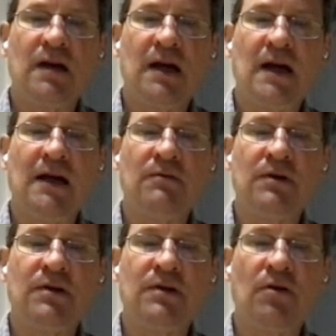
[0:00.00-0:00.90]
I
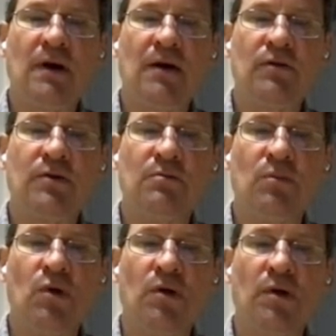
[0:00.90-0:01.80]
would go out
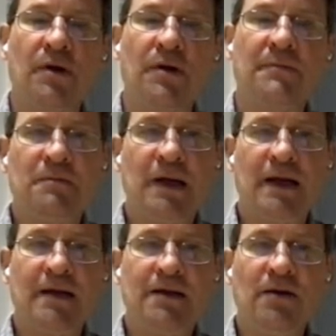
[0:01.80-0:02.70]
more, but
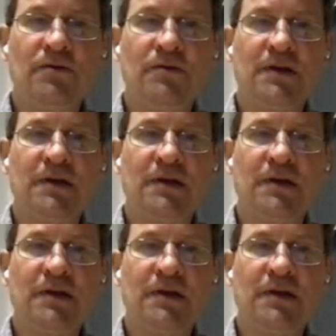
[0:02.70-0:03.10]
I don't,